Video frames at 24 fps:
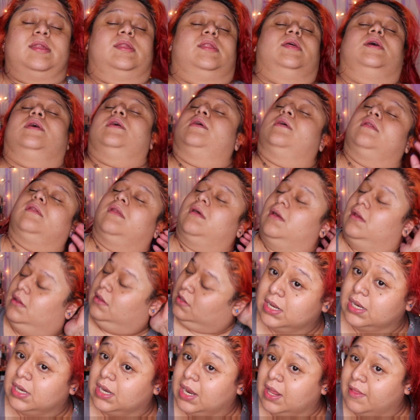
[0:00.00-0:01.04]
then
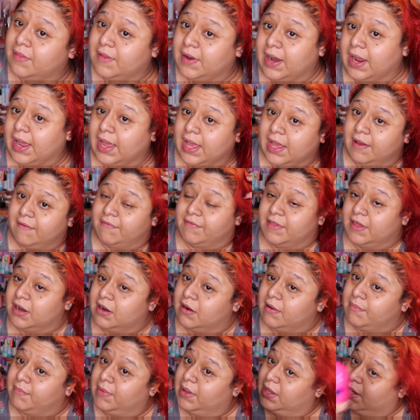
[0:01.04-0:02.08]
now that I have that
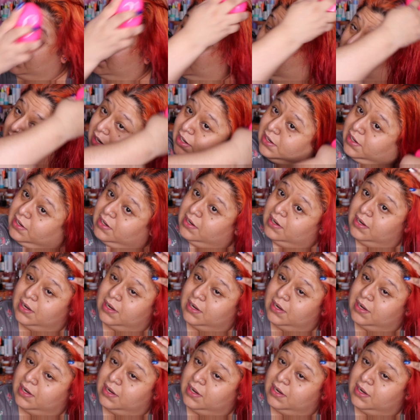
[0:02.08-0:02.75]
on my hair,